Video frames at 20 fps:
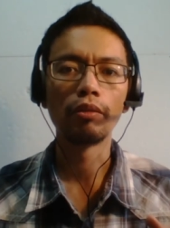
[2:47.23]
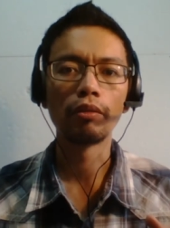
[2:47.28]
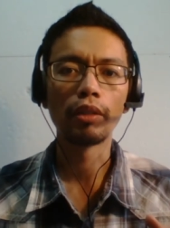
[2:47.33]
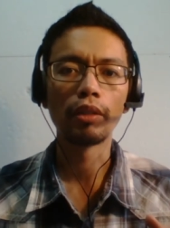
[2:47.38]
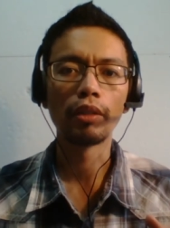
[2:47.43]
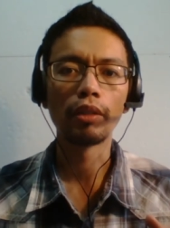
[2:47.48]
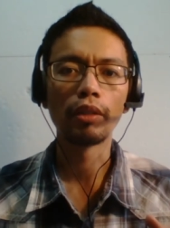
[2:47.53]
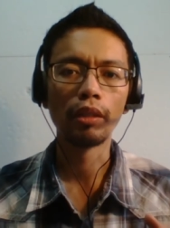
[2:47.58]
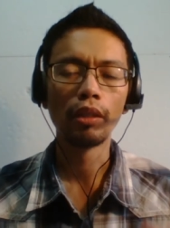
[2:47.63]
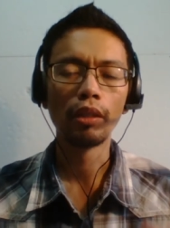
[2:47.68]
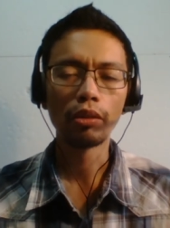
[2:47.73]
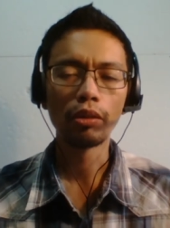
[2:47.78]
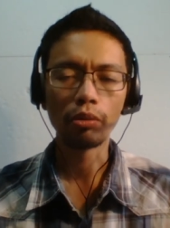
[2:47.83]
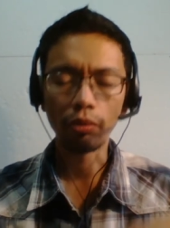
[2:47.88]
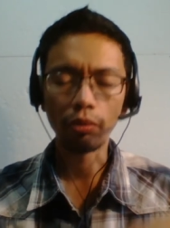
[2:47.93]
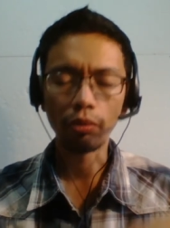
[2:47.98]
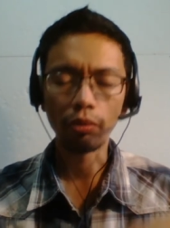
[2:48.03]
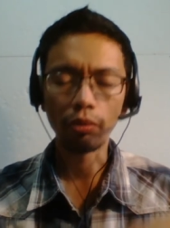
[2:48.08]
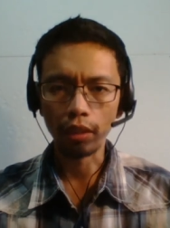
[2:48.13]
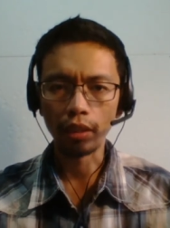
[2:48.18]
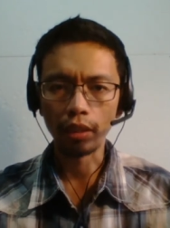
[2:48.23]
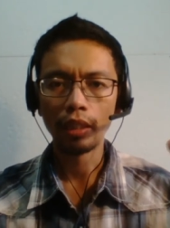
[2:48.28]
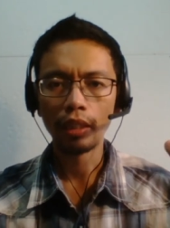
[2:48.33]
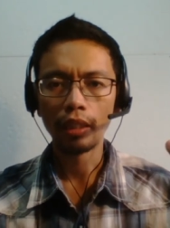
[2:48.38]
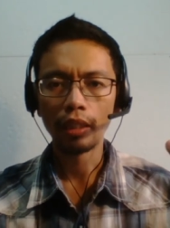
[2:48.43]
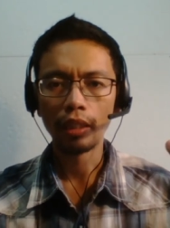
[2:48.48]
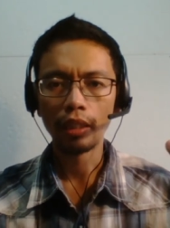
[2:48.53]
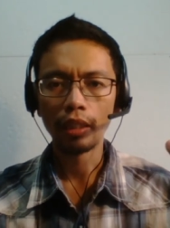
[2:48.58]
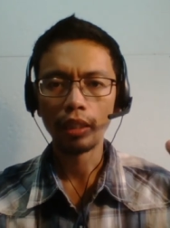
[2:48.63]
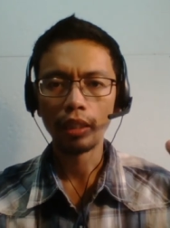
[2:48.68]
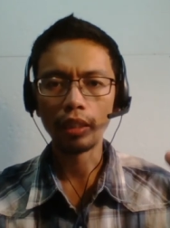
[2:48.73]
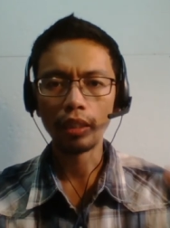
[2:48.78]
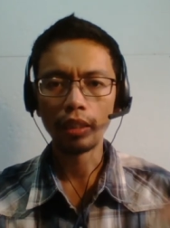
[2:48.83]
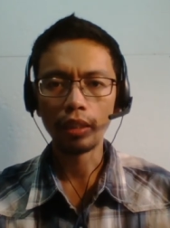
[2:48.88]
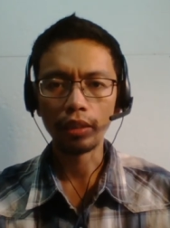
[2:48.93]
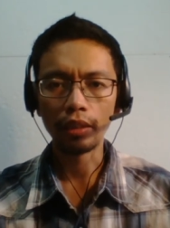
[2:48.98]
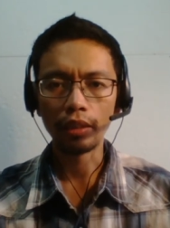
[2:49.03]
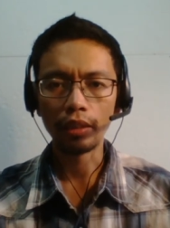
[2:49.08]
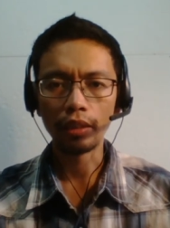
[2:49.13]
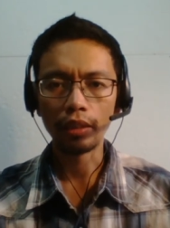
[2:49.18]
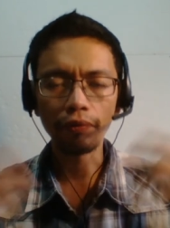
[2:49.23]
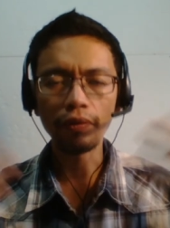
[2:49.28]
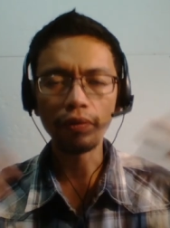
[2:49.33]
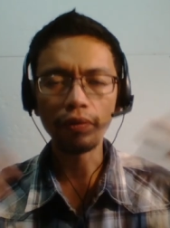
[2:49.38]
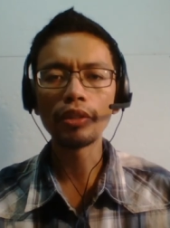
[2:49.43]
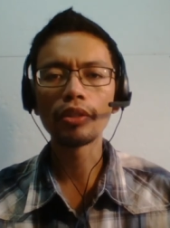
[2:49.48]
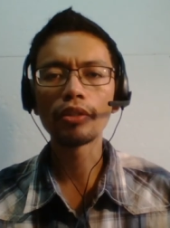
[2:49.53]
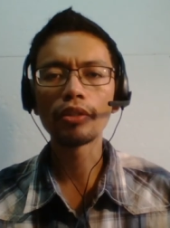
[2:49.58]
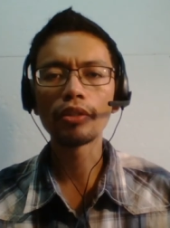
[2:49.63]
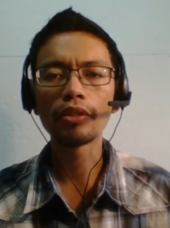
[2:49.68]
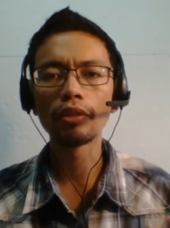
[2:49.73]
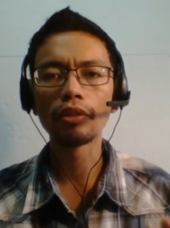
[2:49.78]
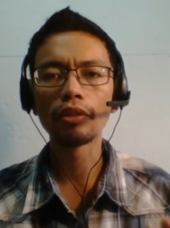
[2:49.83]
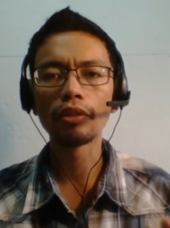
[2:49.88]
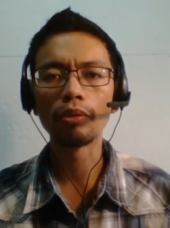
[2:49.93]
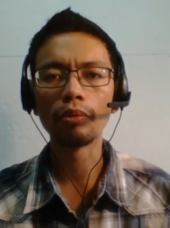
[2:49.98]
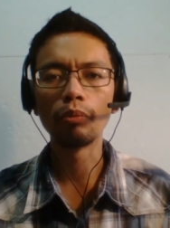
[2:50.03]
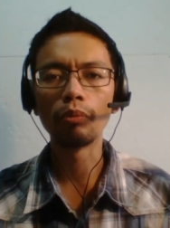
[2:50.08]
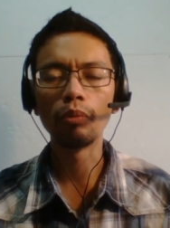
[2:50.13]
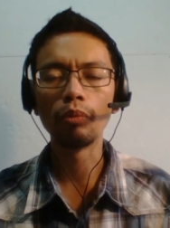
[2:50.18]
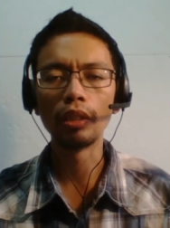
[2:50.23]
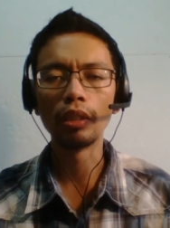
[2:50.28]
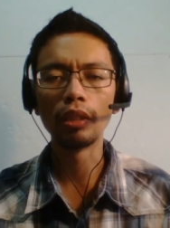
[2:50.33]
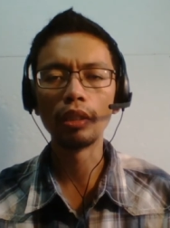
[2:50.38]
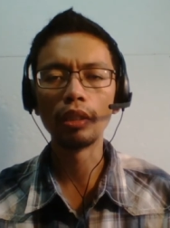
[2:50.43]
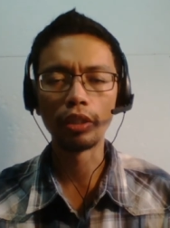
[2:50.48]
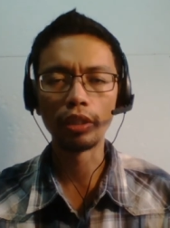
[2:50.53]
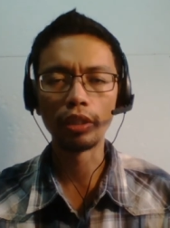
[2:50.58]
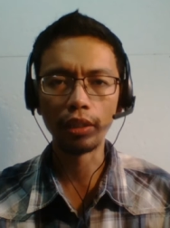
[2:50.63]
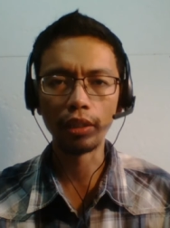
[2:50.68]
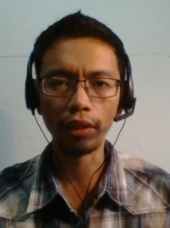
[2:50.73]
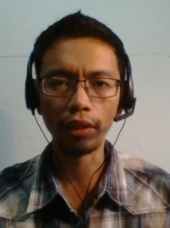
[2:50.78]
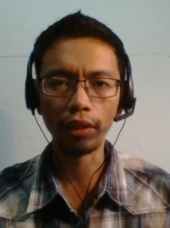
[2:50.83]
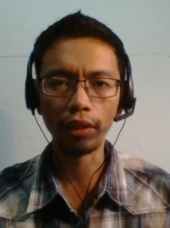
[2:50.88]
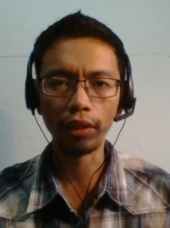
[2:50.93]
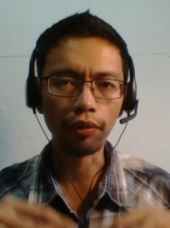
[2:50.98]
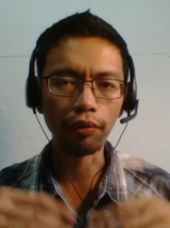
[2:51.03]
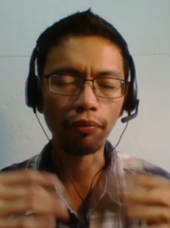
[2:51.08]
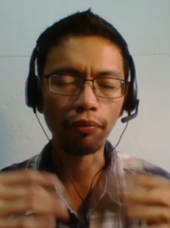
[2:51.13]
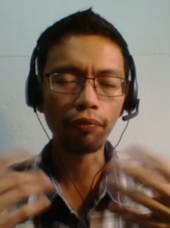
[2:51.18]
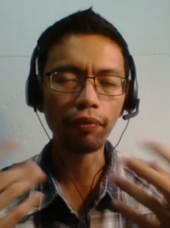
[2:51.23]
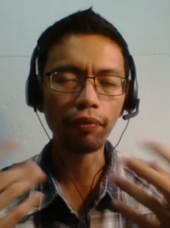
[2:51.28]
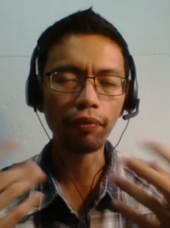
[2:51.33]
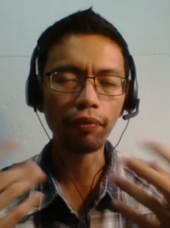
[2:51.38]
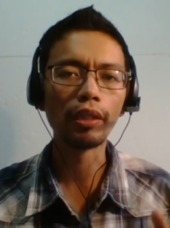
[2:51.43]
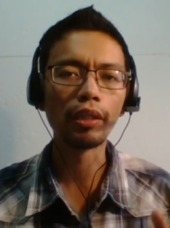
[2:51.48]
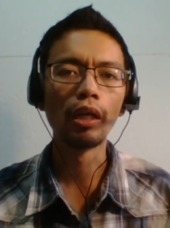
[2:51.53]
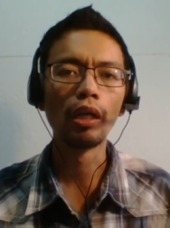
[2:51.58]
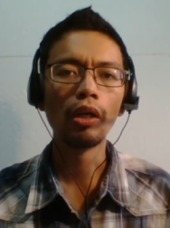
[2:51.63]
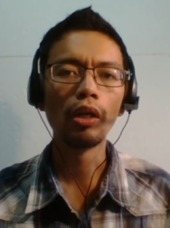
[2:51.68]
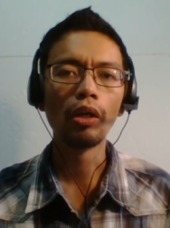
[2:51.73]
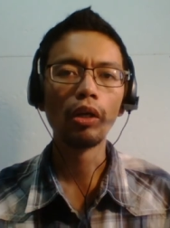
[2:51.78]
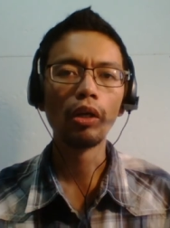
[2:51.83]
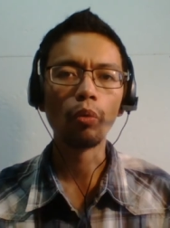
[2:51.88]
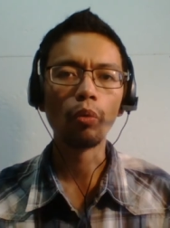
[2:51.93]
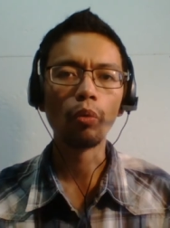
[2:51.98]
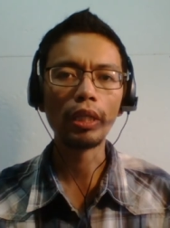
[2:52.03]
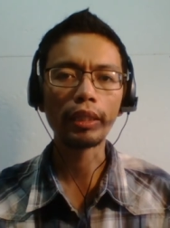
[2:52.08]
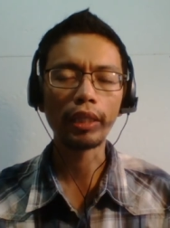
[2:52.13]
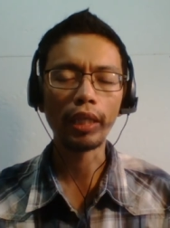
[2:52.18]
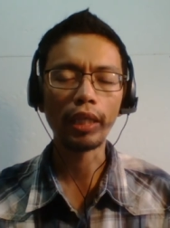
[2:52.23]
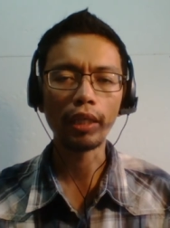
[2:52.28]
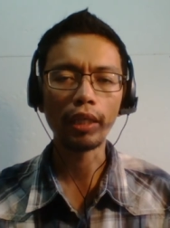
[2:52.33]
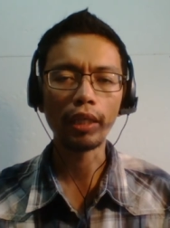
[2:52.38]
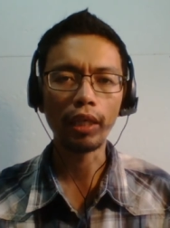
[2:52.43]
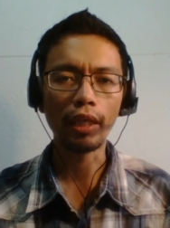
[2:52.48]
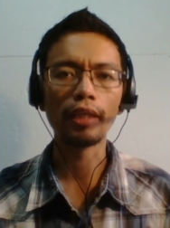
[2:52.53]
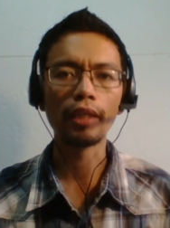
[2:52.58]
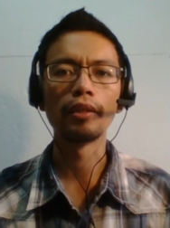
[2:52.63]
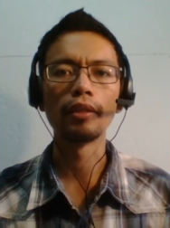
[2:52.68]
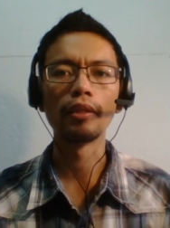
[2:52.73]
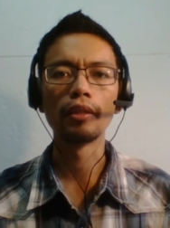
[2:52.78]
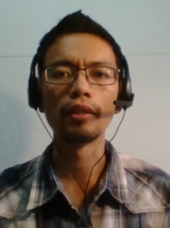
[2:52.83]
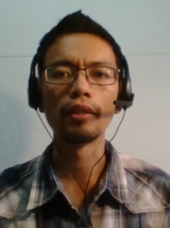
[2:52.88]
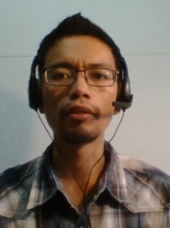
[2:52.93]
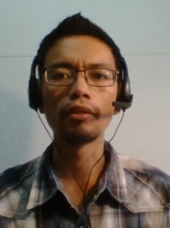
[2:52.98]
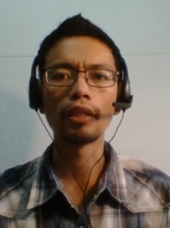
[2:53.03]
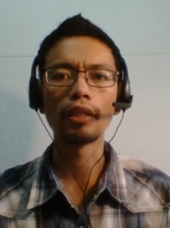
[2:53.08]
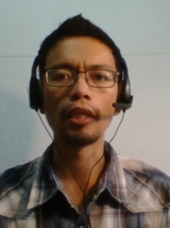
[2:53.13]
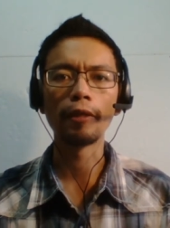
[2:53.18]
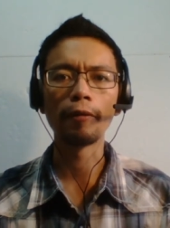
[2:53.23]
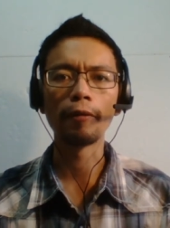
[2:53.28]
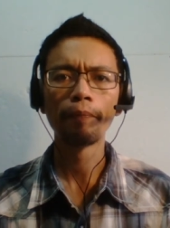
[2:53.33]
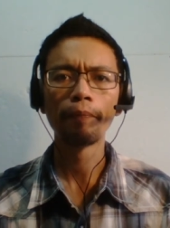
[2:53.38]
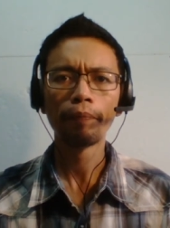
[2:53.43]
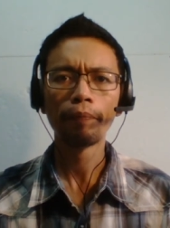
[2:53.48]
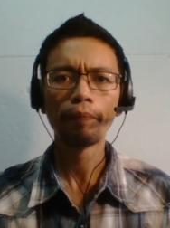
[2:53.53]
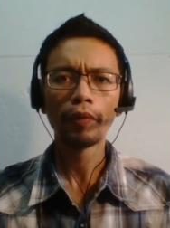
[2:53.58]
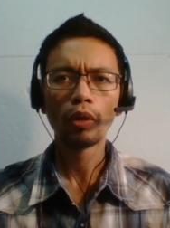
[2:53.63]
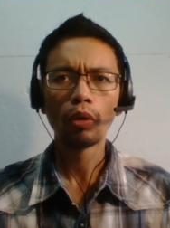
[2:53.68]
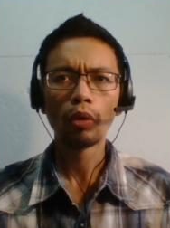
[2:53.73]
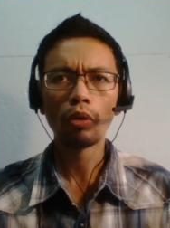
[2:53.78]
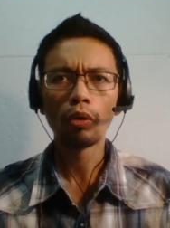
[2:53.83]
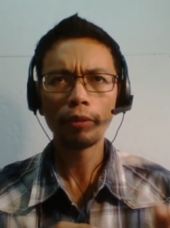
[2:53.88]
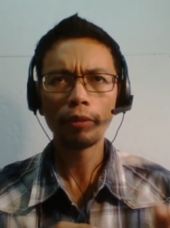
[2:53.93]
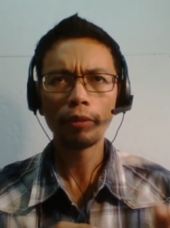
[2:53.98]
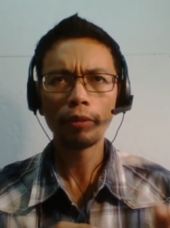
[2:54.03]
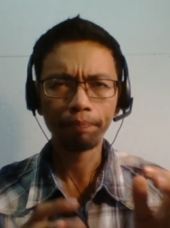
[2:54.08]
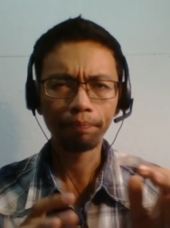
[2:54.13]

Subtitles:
Okay, so there, the fear center will, or the fear will kick in. Okay, or